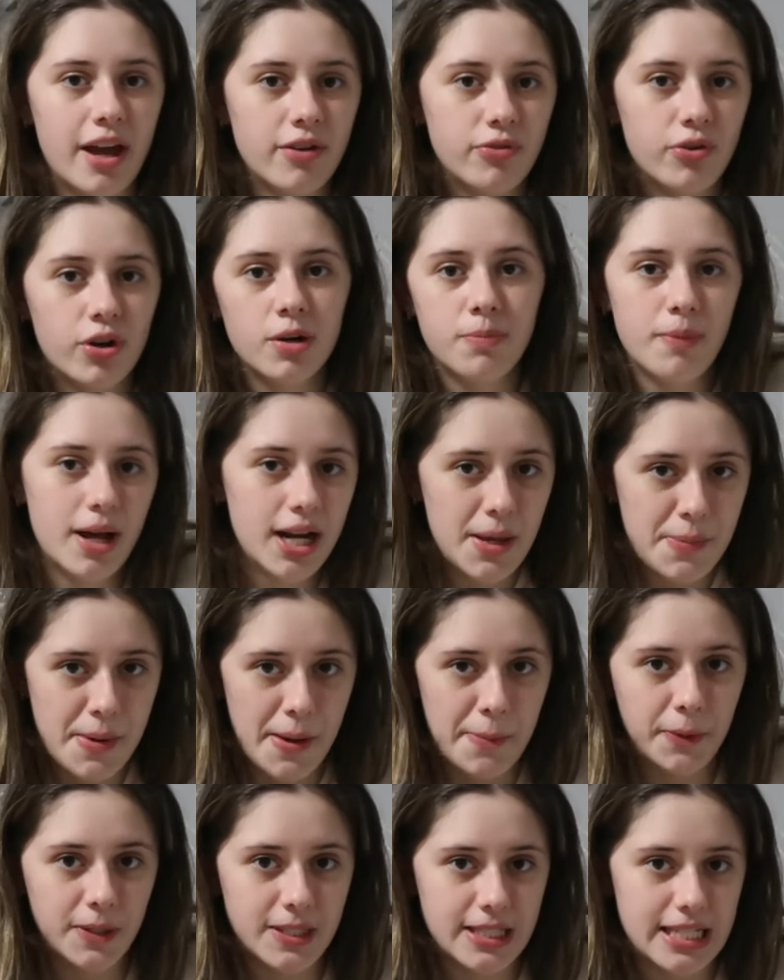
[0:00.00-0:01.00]
I've heard many
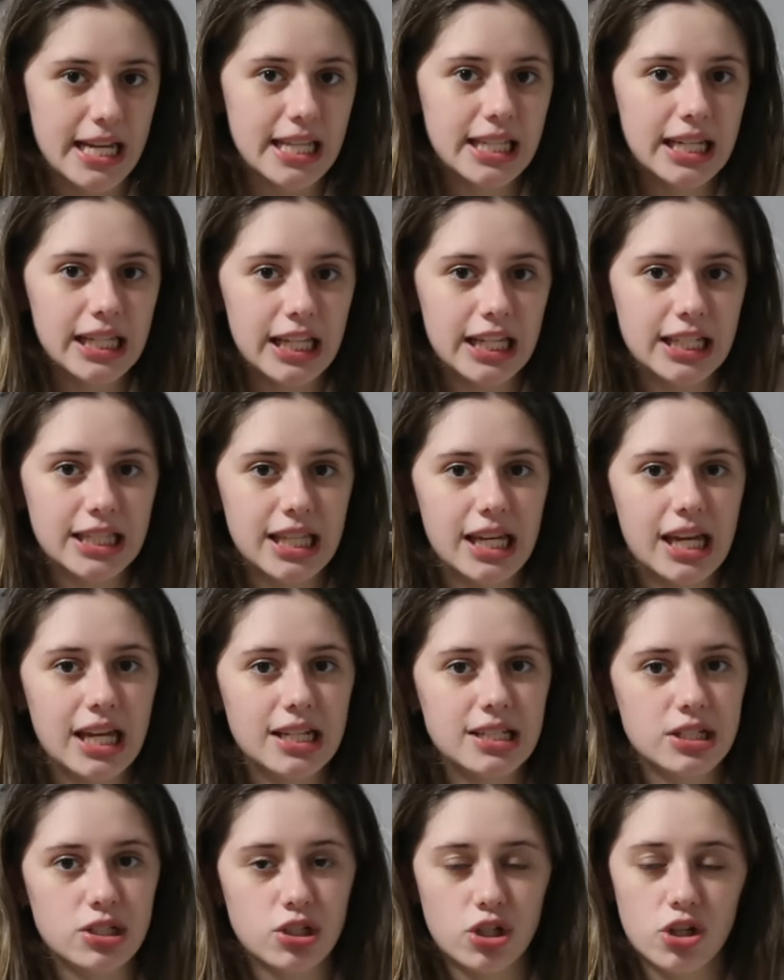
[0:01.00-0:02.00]
people say that like they
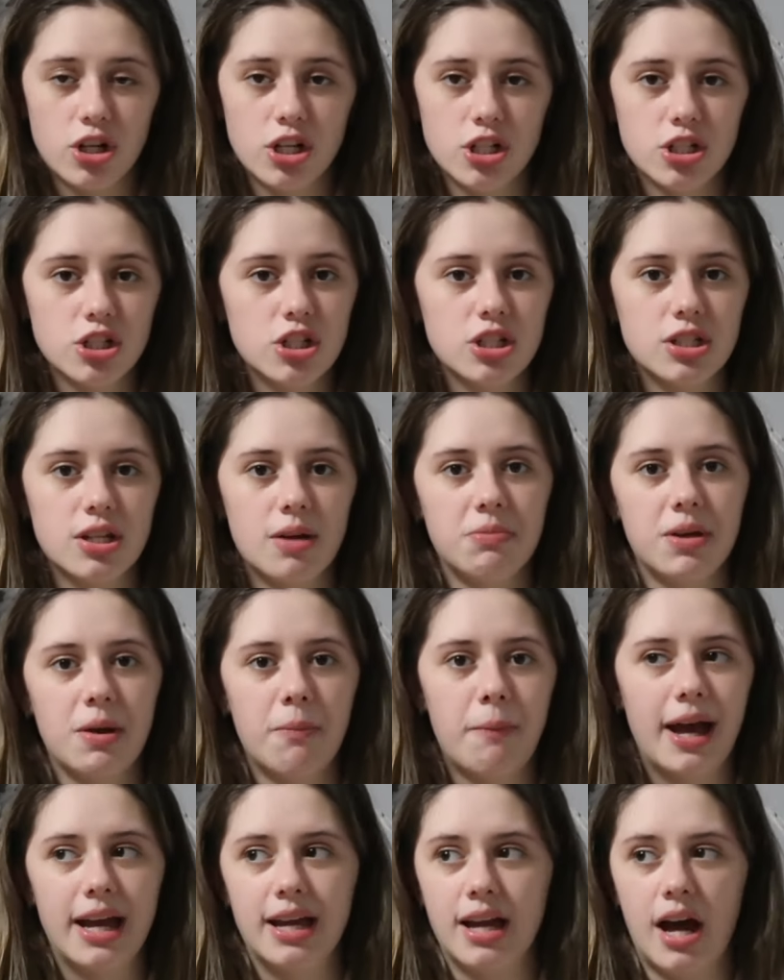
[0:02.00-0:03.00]
get discouraged or
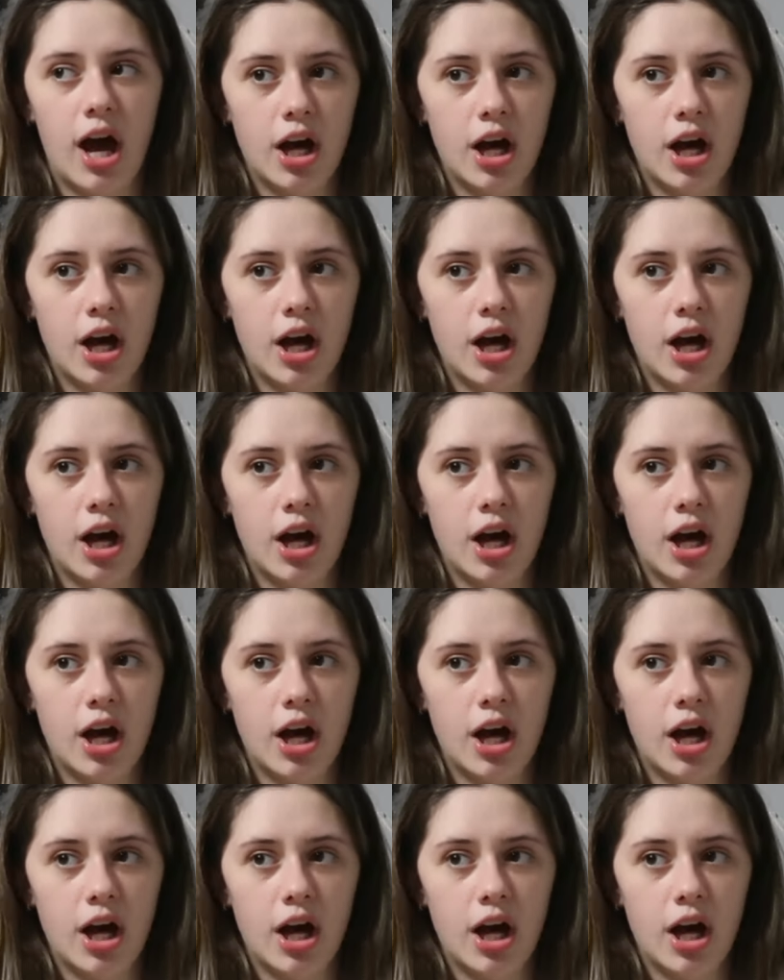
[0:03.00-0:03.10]
something by